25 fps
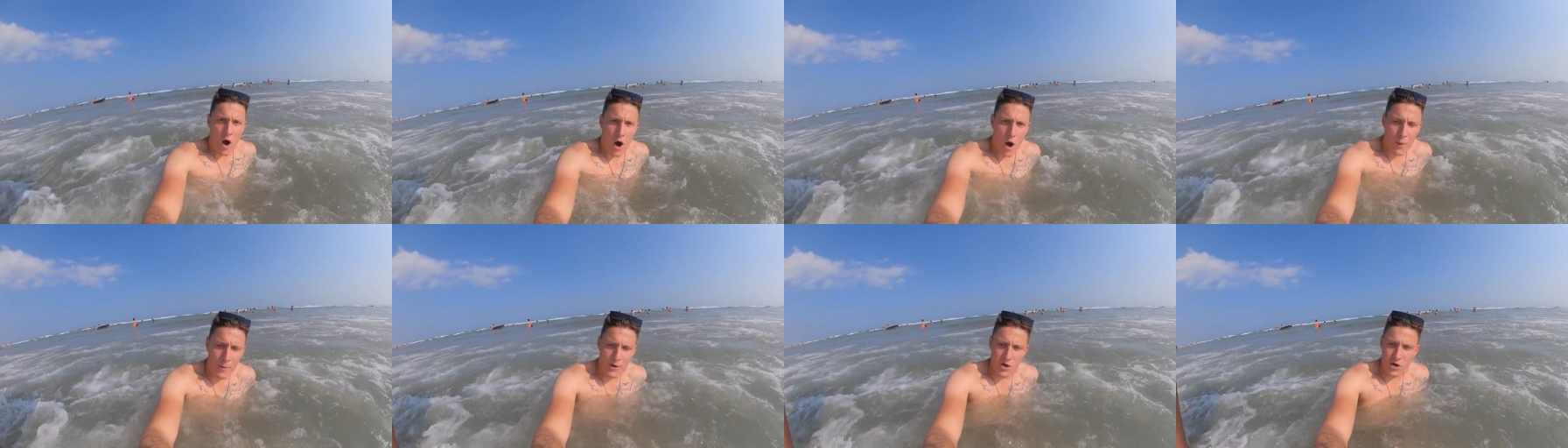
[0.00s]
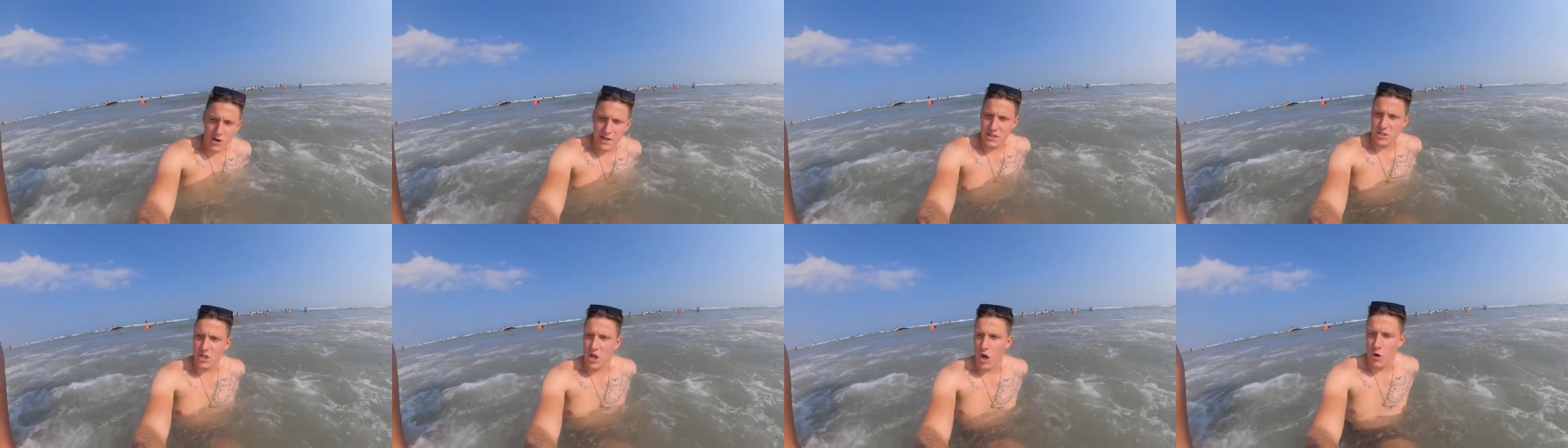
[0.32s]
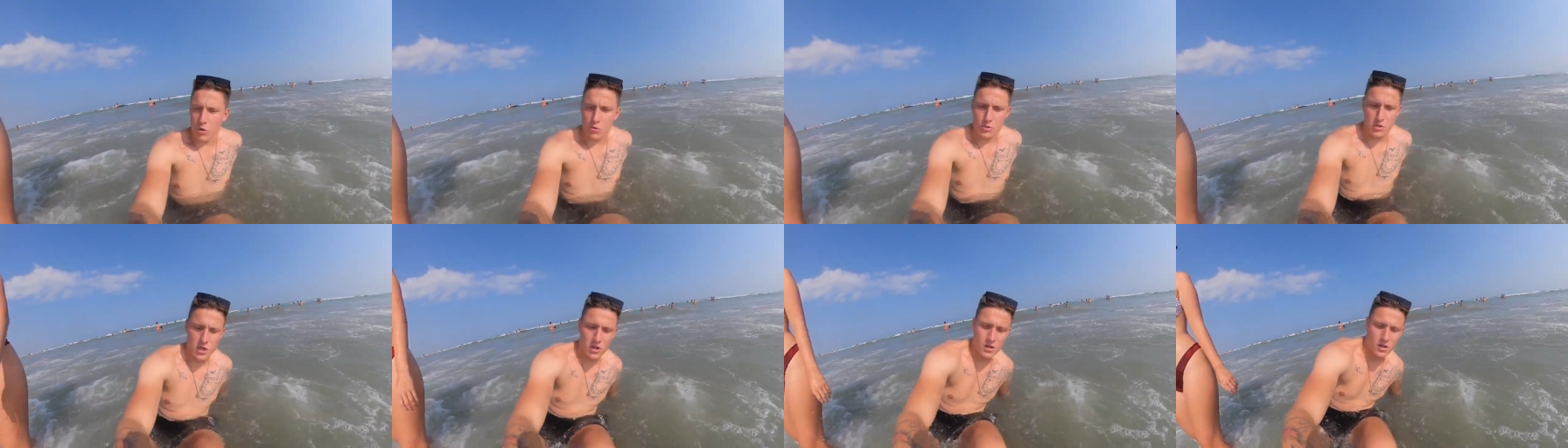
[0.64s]
Oh my god, it's
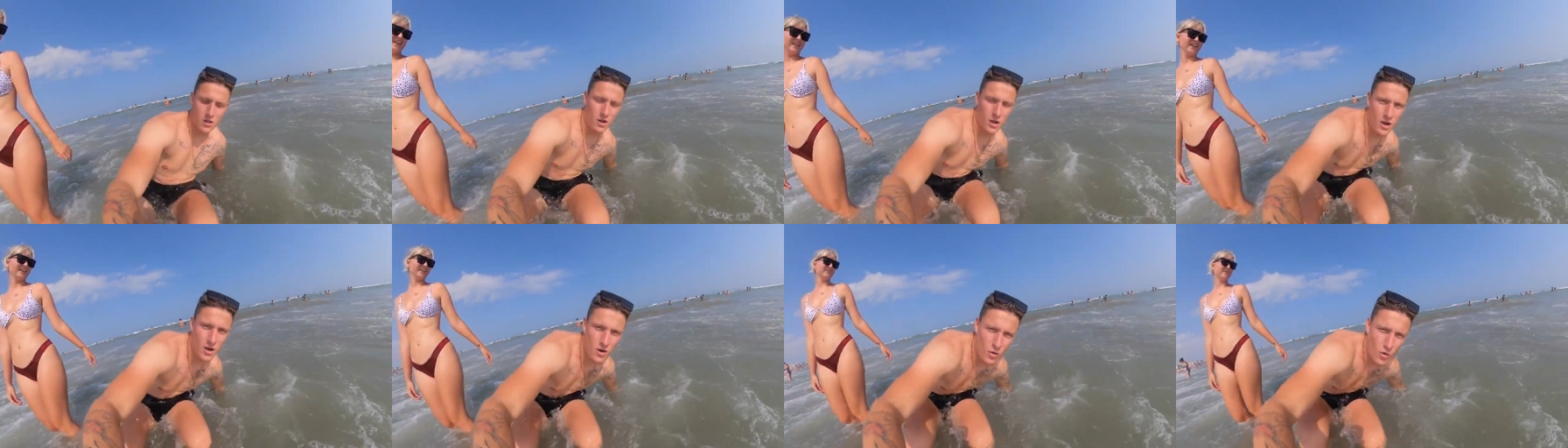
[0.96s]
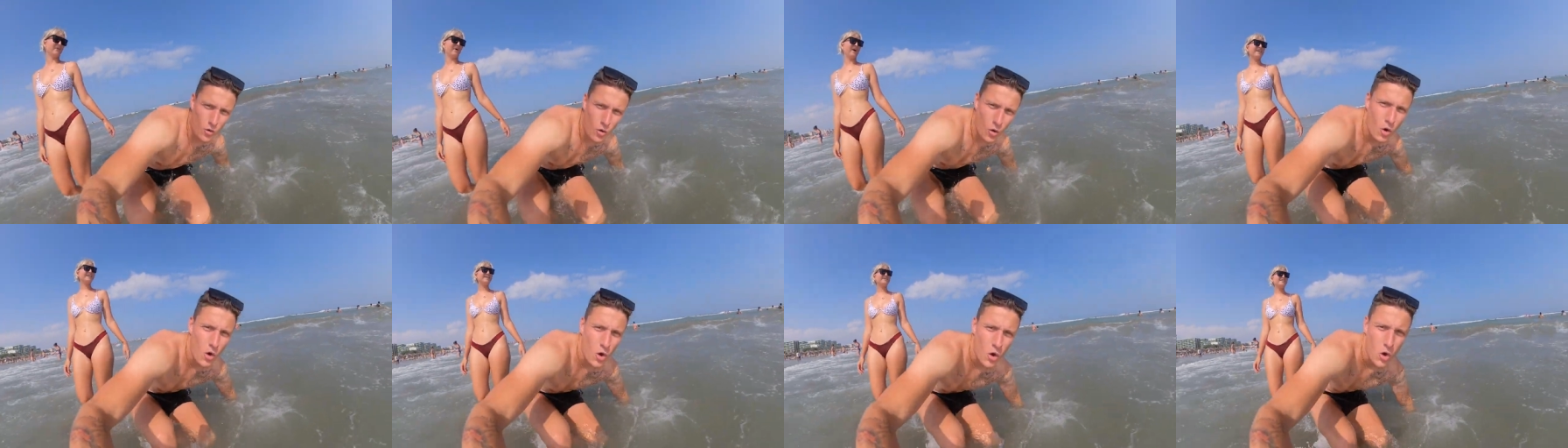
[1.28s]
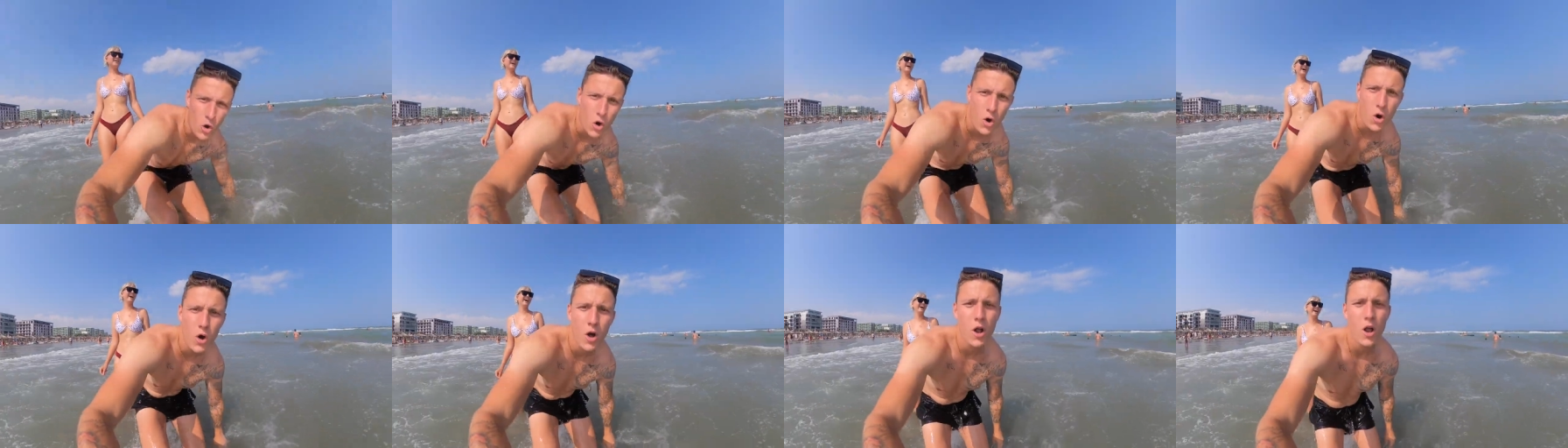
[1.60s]
cold.
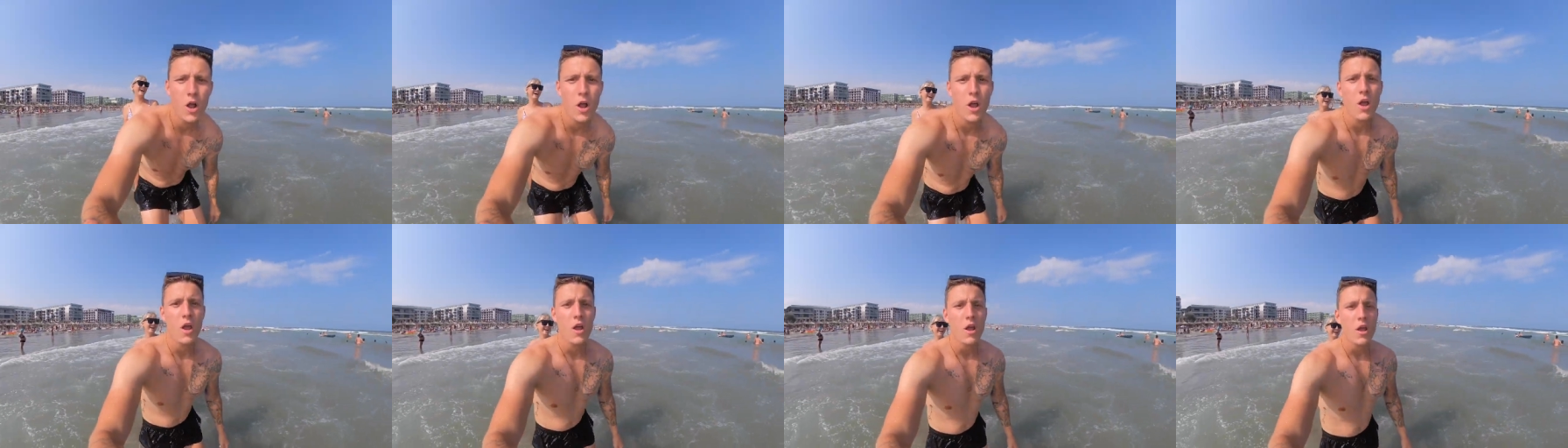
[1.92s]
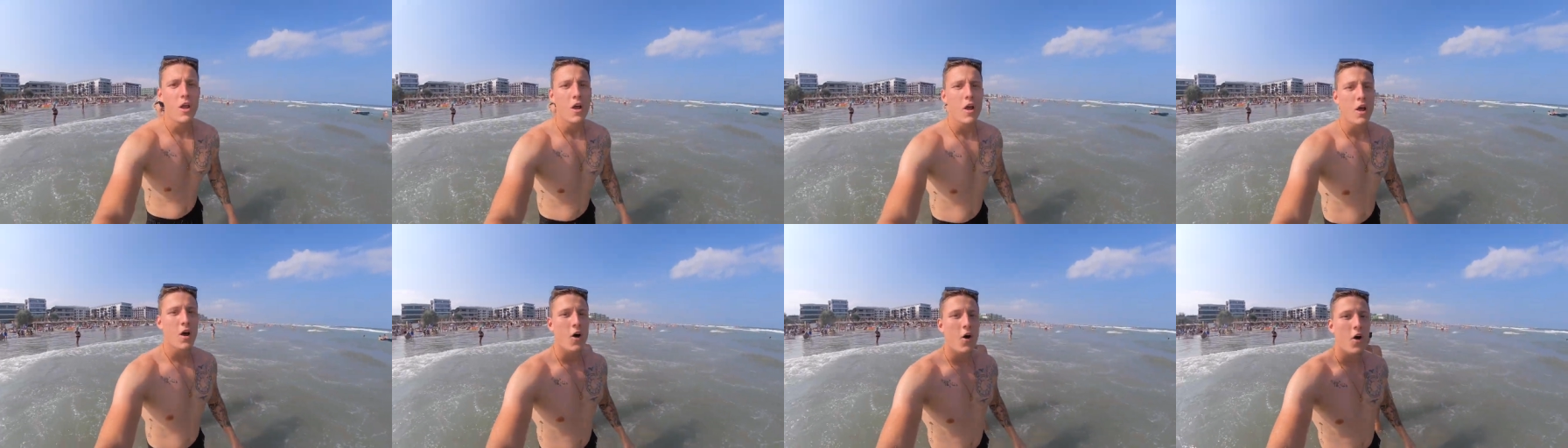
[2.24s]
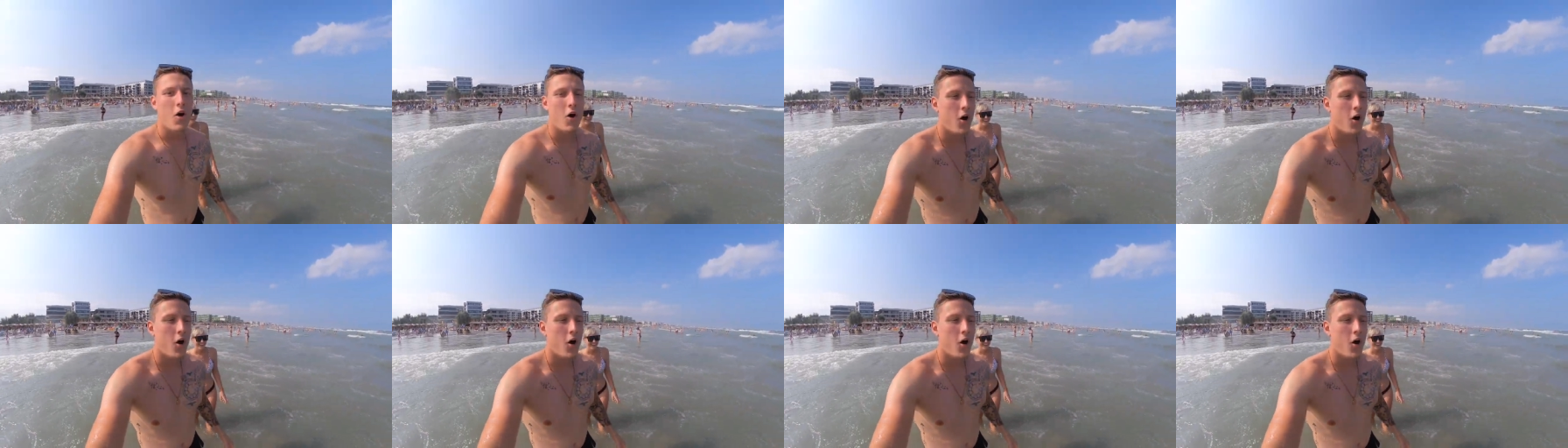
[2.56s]
Oh,